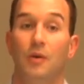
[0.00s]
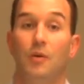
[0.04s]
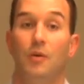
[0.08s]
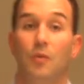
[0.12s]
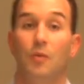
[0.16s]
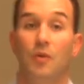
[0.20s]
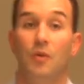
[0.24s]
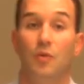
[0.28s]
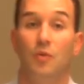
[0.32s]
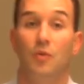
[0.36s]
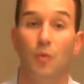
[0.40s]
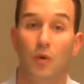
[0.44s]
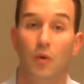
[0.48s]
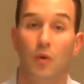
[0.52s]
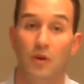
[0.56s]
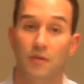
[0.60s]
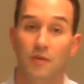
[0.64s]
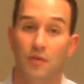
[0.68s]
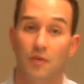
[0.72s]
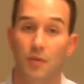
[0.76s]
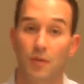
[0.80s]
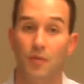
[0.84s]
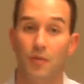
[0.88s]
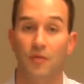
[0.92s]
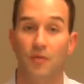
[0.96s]
With one of
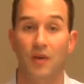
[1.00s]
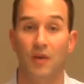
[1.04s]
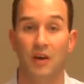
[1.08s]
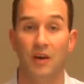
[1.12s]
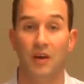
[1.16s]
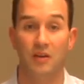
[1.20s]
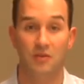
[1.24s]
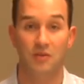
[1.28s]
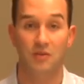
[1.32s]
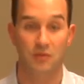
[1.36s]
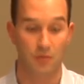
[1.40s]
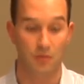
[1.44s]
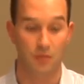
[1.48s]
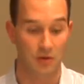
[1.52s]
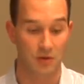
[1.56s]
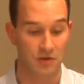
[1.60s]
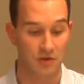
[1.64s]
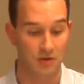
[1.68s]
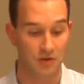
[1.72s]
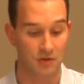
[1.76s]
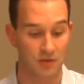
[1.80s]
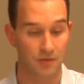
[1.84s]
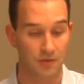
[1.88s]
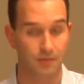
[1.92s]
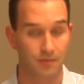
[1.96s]
the provided
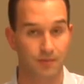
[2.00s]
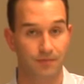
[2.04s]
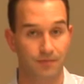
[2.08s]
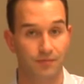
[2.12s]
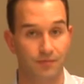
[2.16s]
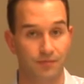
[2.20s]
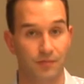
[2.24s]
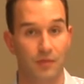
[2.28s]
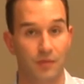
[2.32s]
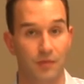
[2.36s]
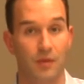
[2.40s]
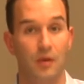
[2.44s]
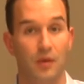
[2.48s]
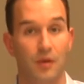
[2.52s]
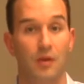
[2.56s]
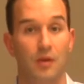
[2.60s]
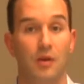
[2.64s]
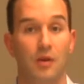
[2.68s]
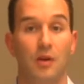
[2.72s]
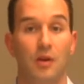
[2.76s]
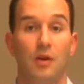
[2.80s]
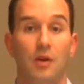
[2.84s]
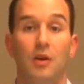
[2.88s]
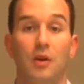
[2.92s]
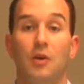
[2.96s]
syringes,
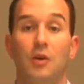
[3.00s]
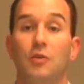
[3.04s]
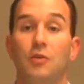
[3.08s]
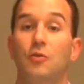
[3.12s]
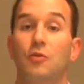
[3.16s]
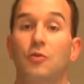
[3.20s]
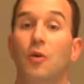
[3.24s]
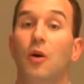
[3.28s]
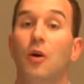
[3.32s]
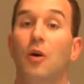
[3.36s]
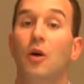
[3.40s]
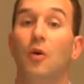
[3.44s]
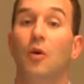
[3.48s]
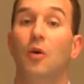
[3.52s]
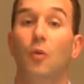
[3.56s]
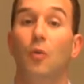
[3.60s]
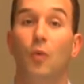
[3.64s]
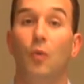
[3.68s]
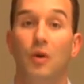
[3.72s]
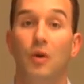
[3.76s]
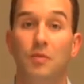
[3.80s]
draw 1